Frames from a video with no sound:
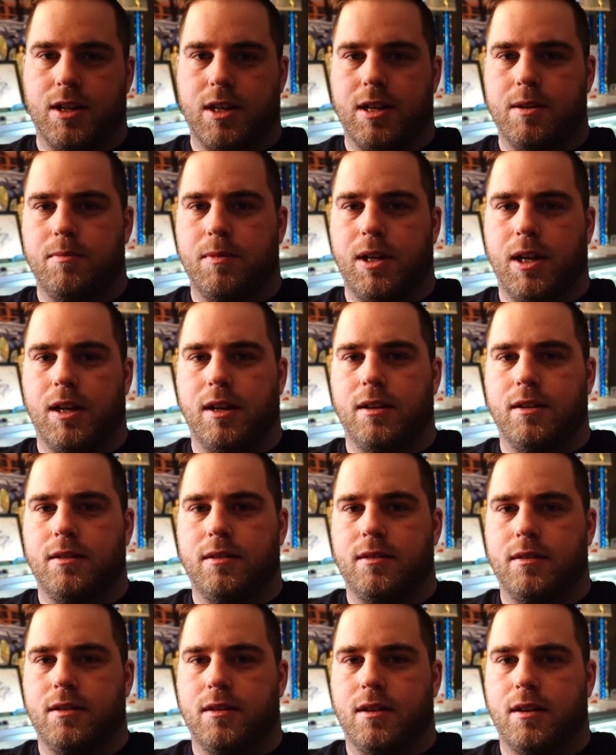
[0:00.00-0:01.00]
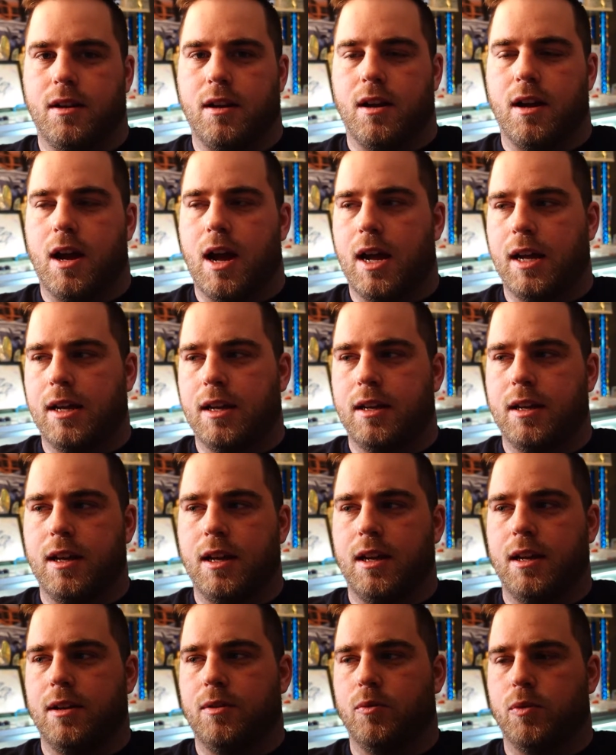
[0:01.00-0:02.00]
get me in, I can
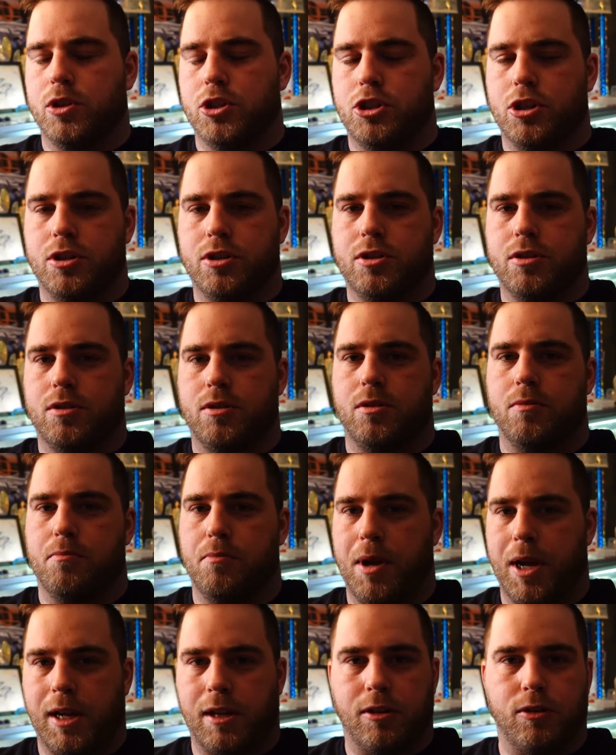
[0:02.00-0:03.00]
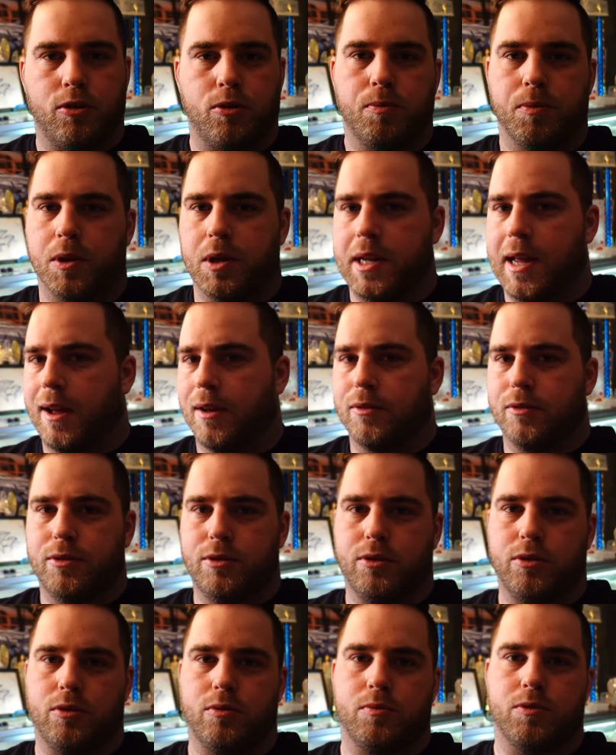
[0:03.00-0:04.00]
get in with just the main hoop, the down
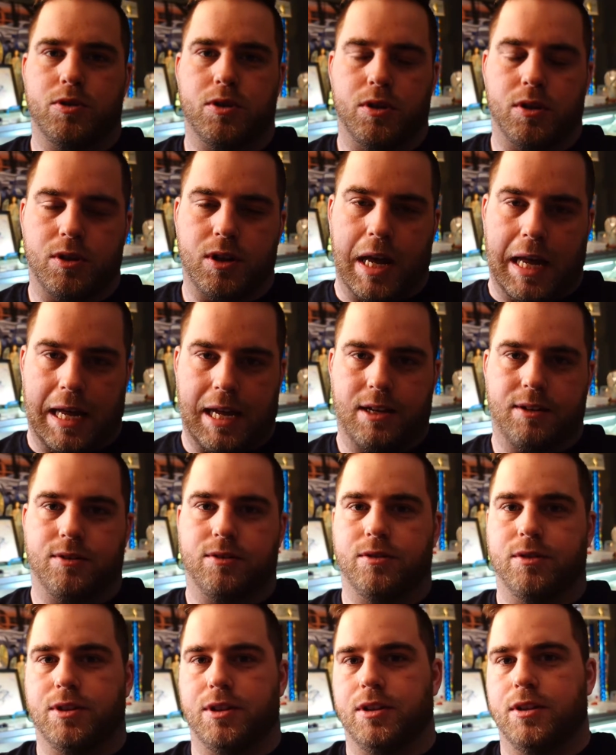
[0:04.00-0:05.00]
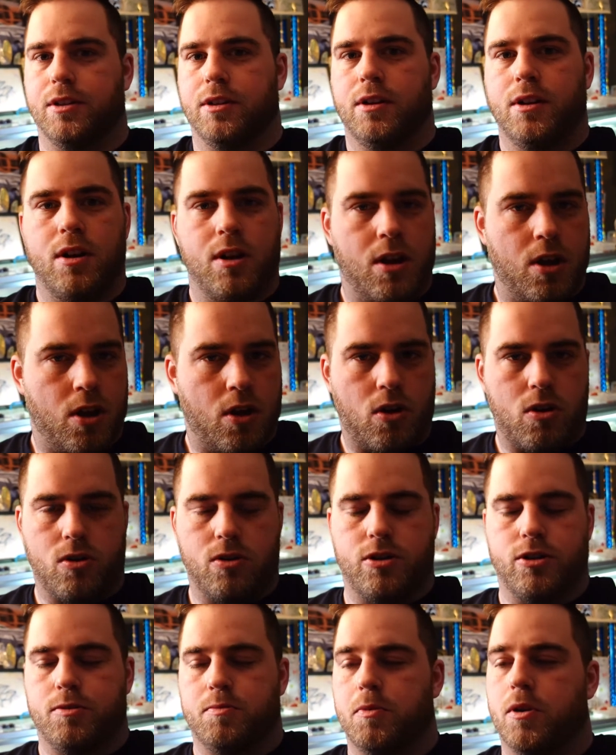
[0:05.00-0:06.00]
tubes, the diagonal, and the
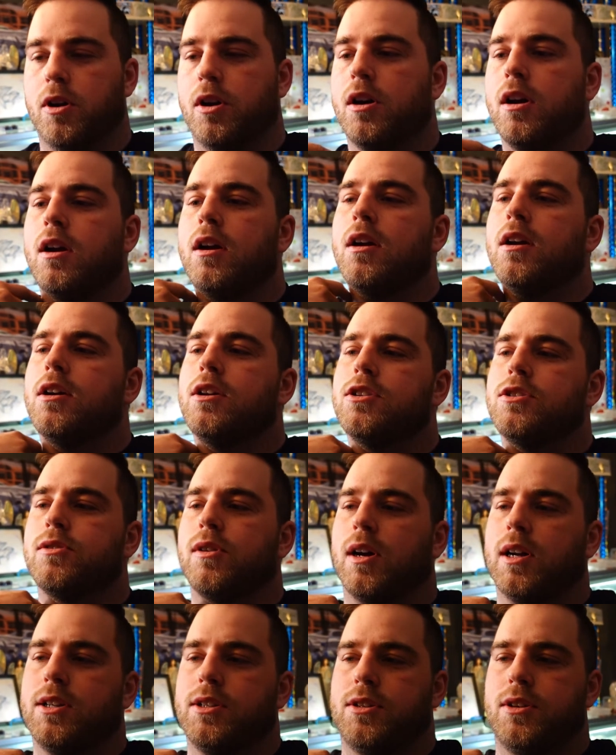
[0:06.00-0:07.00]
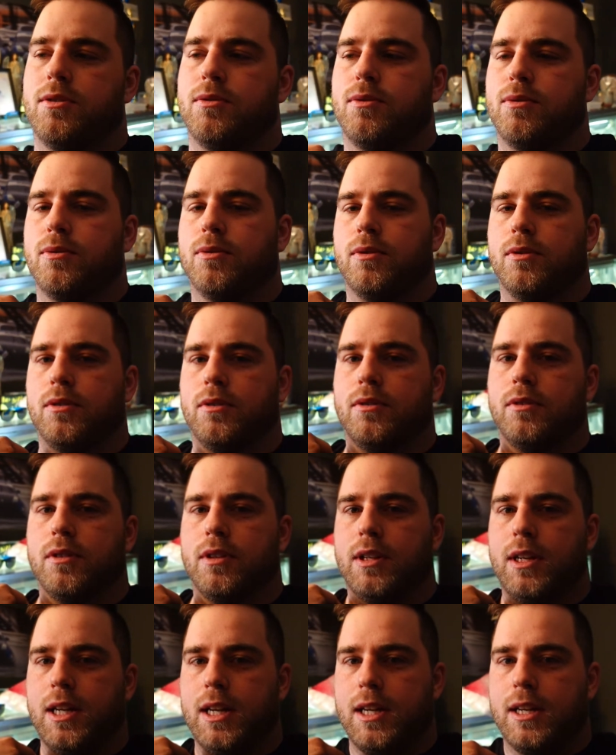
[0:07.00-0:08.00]
harness bar. So I don't
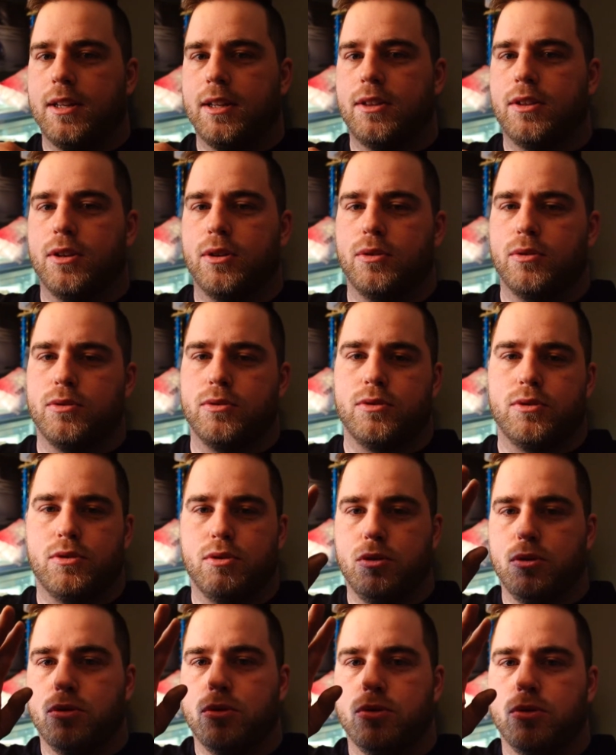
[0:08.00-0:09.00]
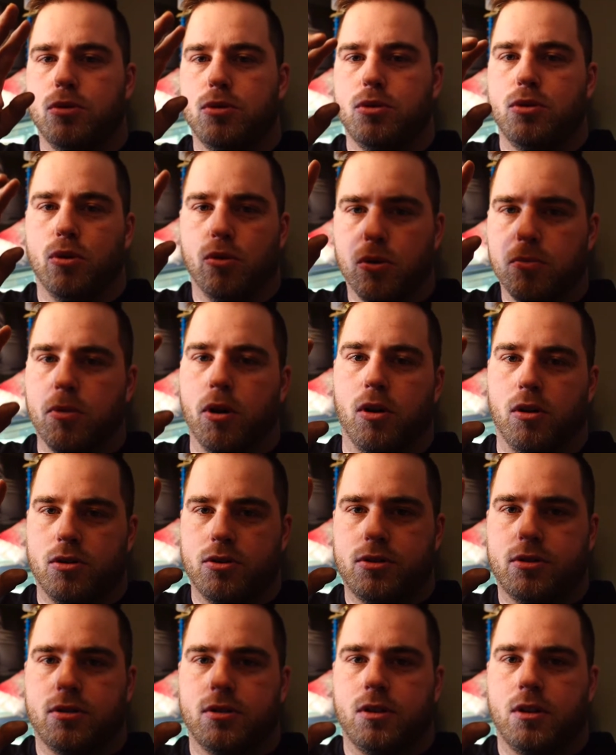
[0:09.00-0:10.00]
need those door
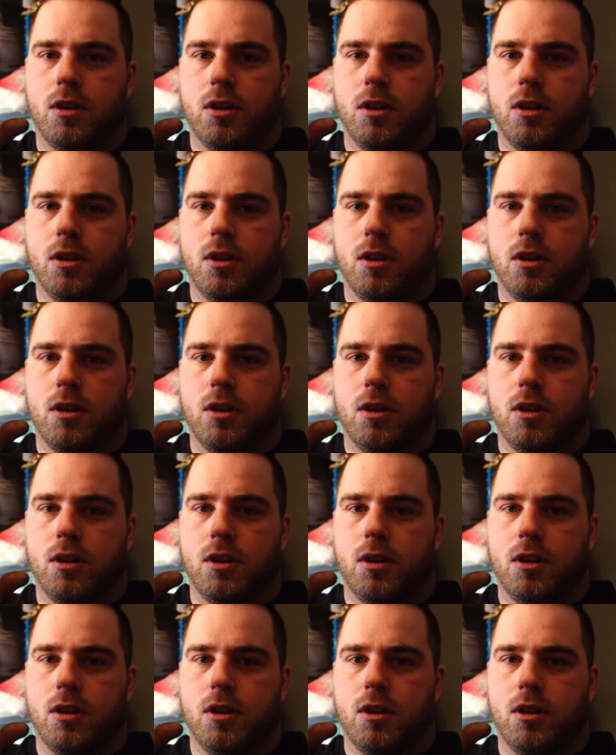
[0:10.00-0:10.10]
bars